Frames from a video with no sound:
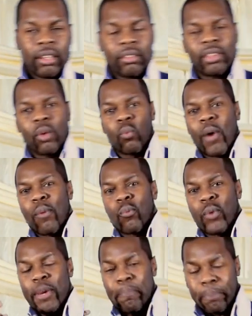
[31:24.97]
that
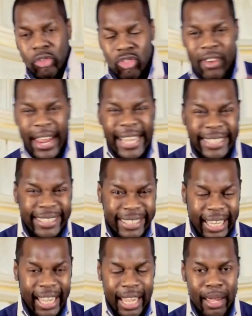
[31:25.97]
when we
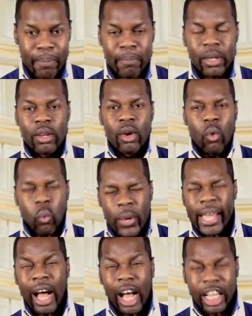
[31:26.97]
praise him,
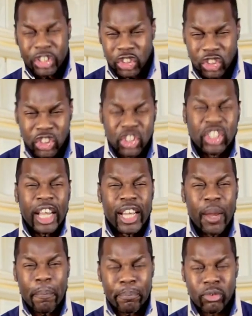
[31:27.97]
we are
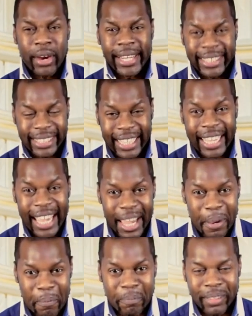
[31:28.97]
celebrating
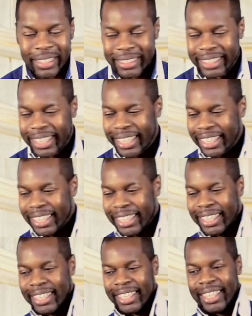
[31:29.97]
him.
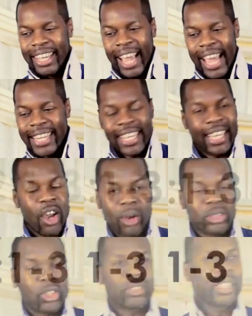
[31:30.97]
And he
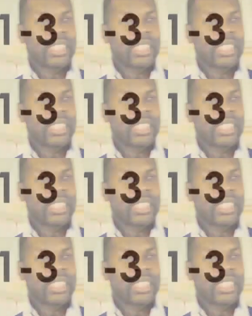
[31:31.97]
goes on